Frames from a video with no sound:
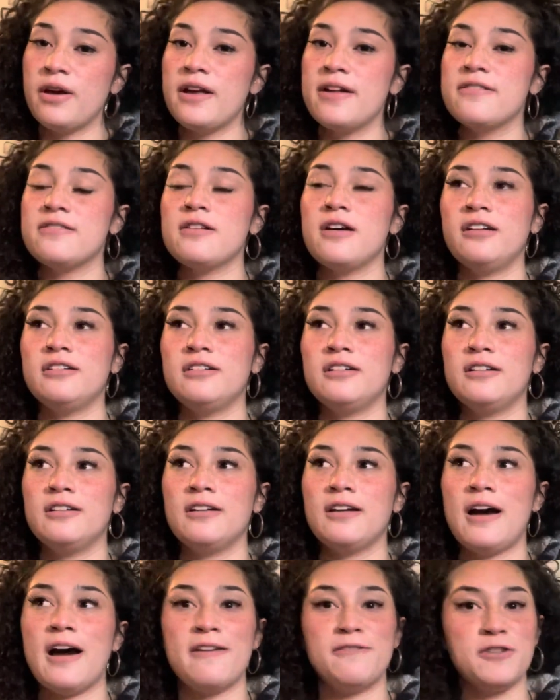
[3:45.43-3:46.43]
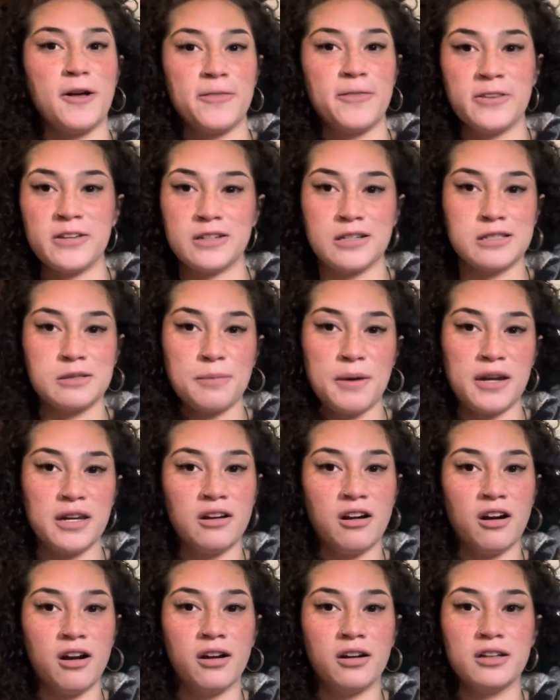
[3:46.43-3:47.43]
and then have nothing to spend
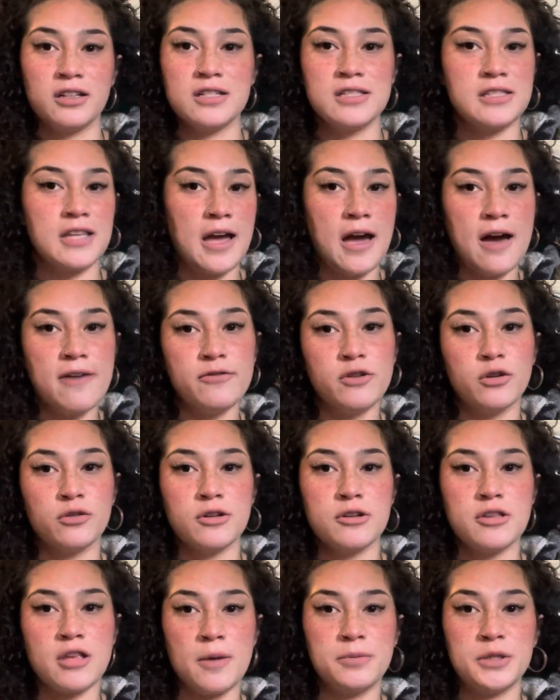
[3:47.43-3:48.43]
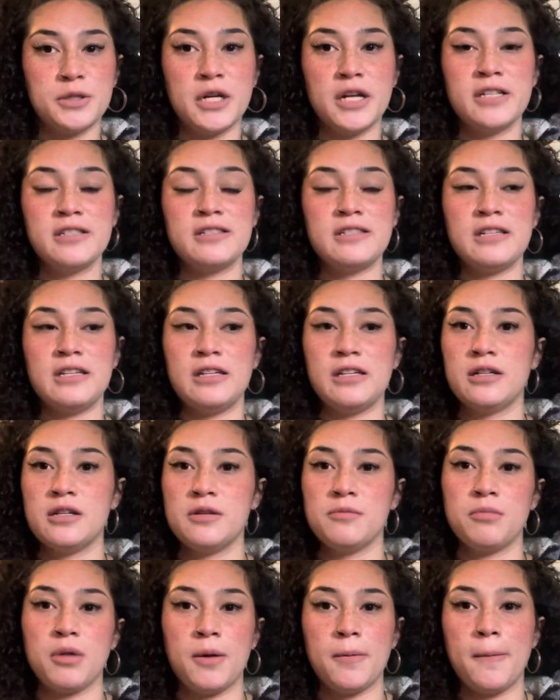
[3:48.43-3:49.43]
it on because they have no reception at sea
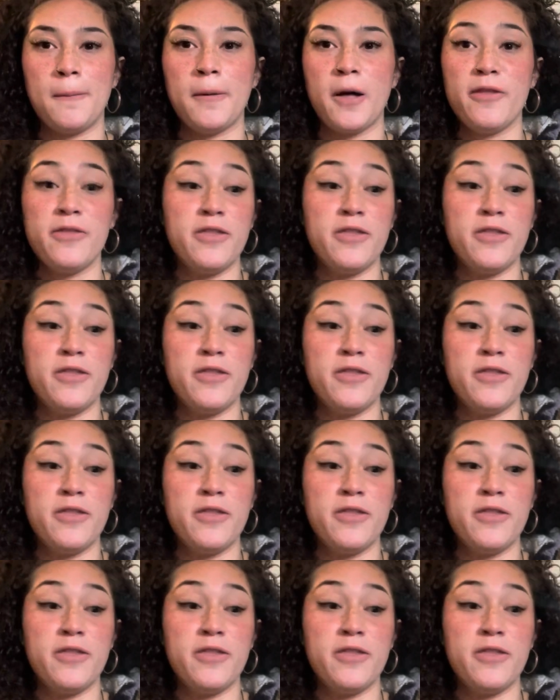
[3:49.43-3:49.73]
and blah blah blah.